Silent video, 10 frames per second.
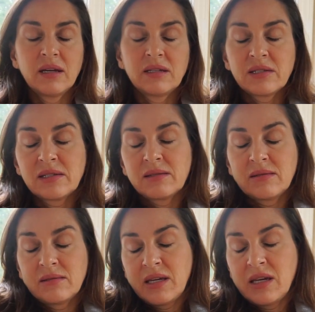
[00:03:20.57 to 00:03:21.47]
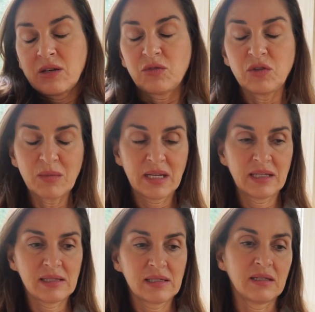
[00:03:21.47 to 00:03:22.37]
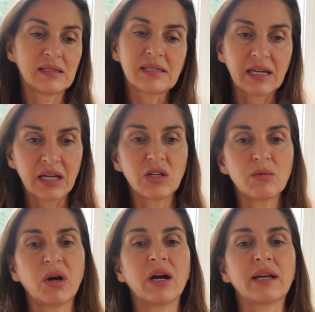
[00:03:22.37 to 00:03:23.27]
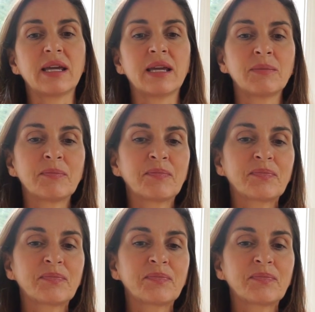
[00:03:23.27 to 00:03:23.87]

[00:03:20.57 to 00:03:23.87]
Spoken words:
And just take a few minutes to scan your body